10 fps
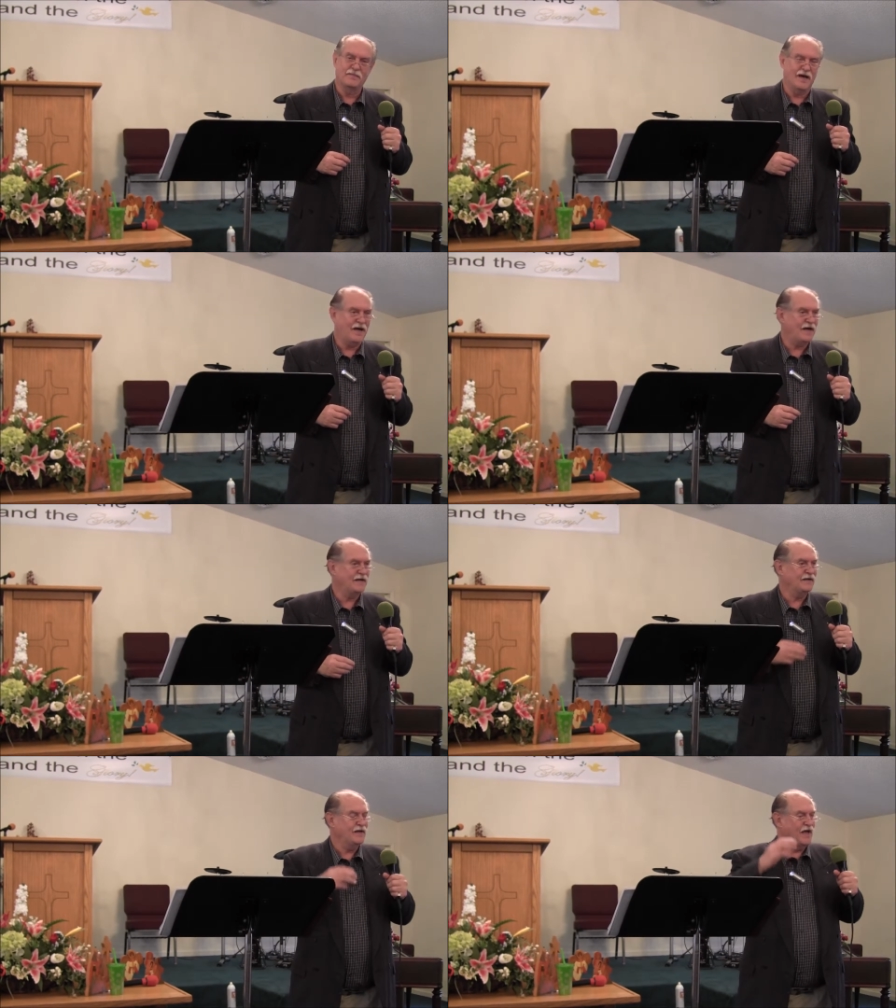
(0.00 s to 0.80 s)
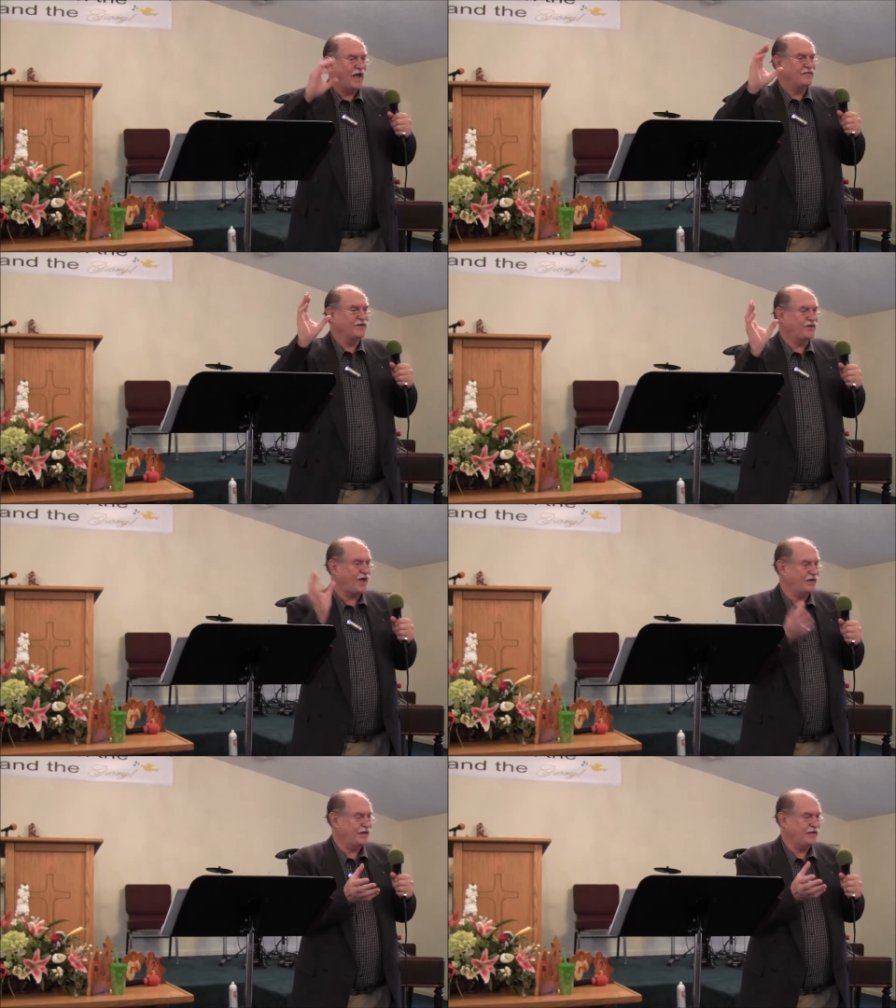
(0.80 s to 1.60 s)
behind and the
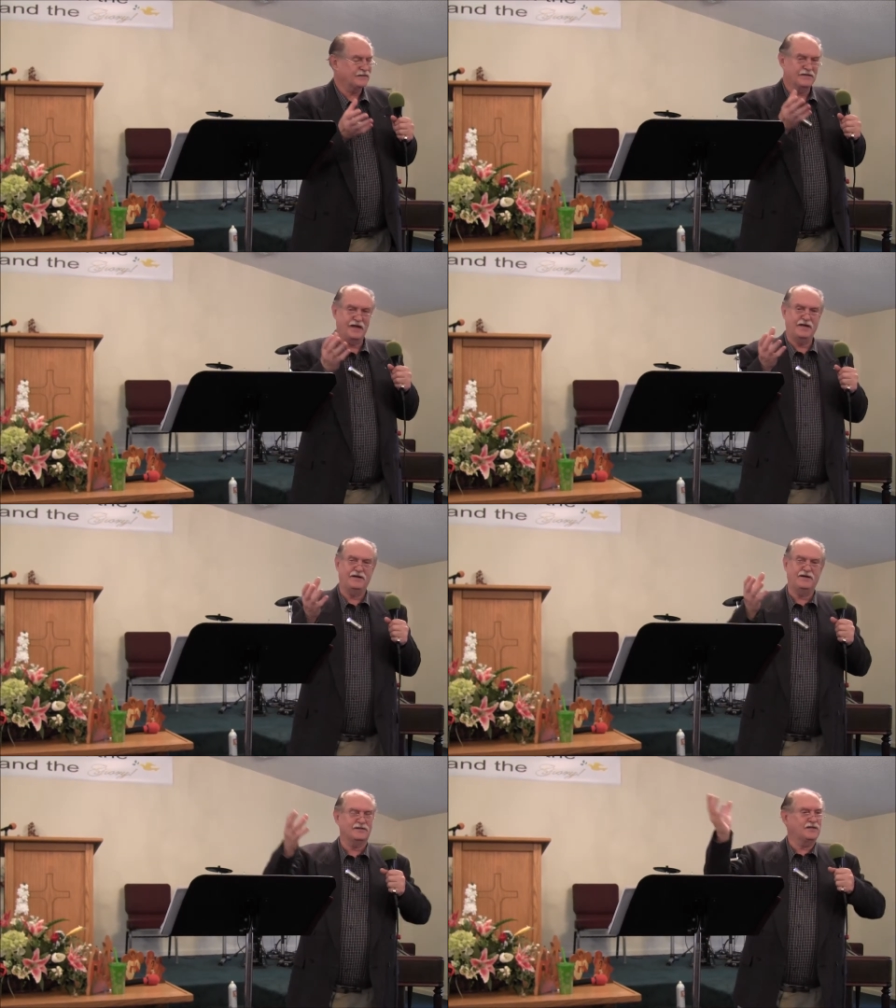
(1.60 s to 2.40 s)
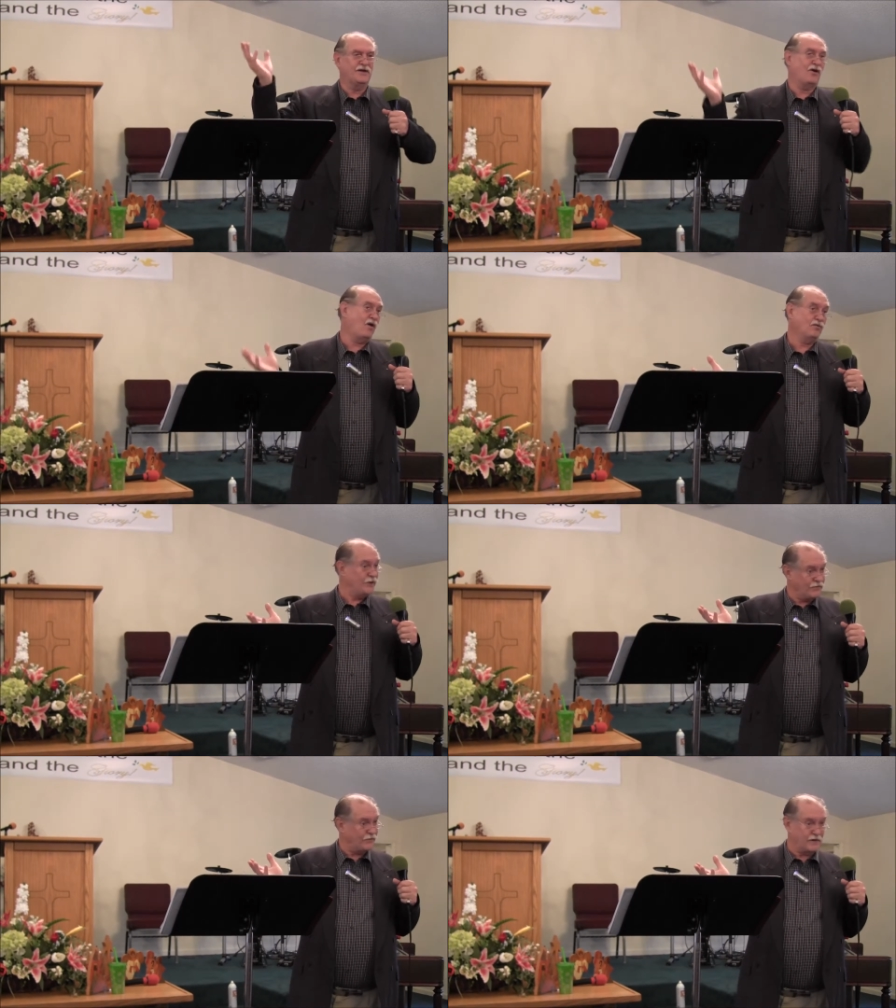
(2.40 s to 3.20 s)
techniques that he does and they're all
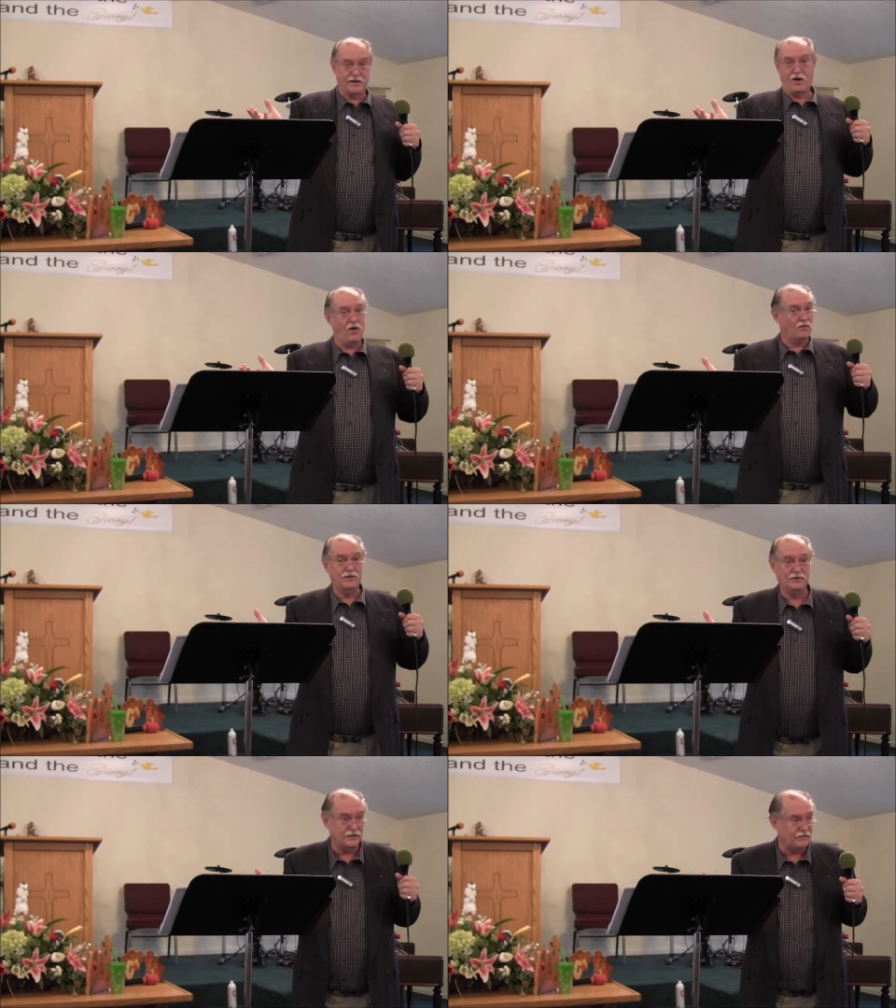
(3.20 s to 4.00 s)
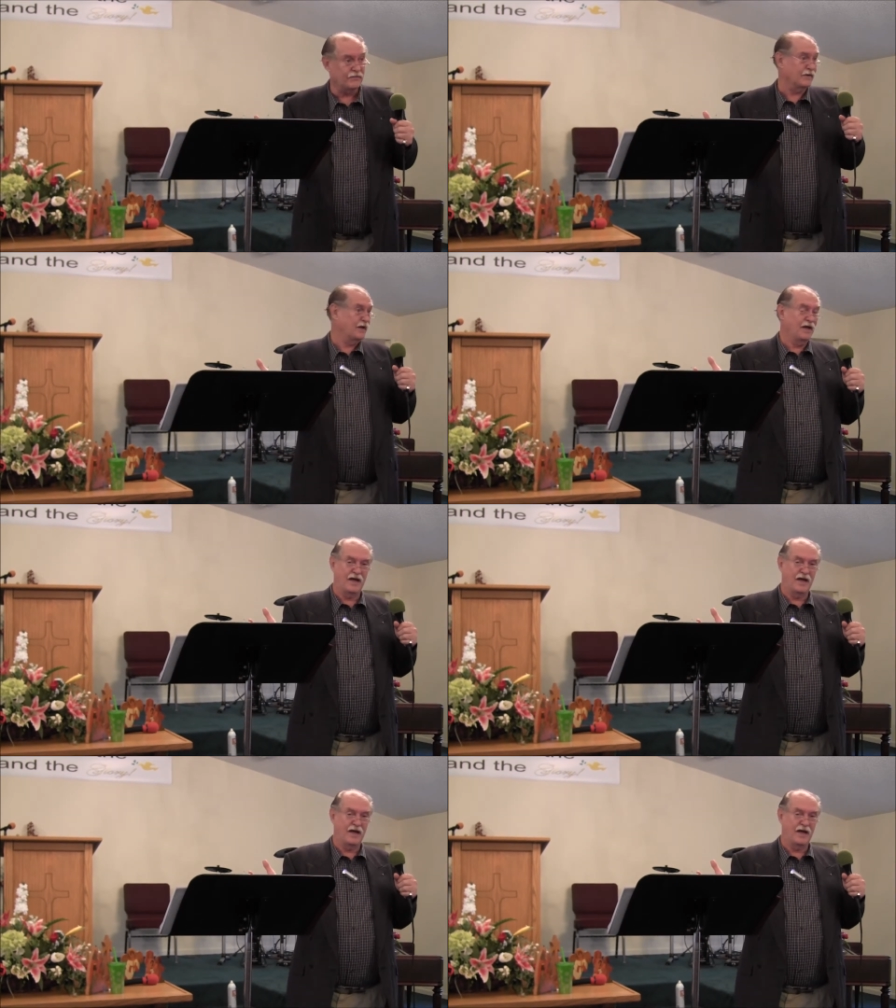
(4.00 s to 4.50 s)
different they all look different